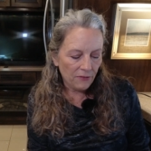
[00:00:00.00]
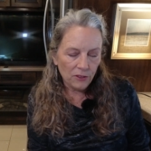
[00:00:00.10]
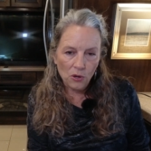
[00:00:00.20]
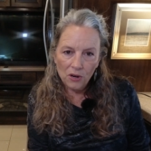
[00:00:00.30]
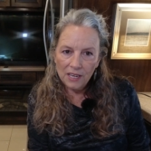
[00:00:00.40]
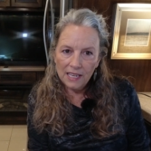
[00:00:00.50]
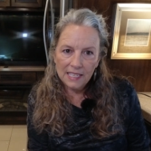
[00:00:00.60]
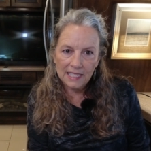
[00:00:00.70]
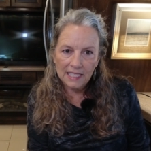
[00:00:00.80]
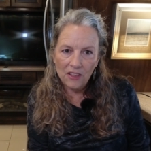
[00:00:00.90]

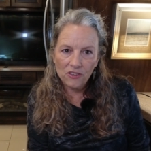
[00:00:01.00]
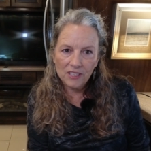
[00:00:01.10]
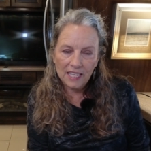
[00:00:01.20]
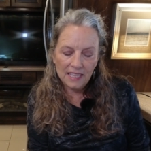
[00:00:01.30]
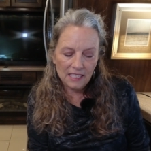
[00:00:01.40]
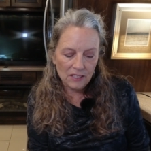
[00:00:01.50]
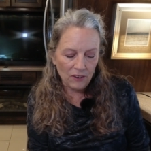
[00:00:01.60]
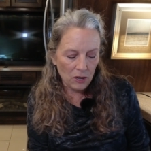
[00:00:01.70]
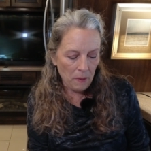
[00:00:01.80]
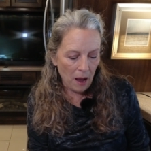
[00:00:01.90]
Florida is another state that's
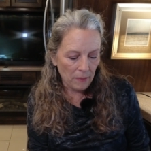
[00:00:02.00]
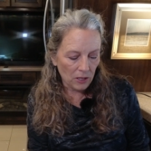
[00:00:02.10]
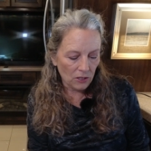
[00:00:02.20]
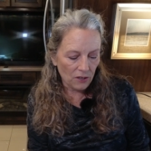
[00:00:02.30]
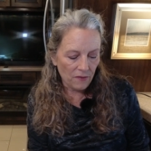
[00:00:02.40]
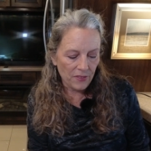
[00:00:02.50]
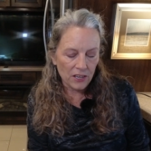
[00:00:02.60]
very popular.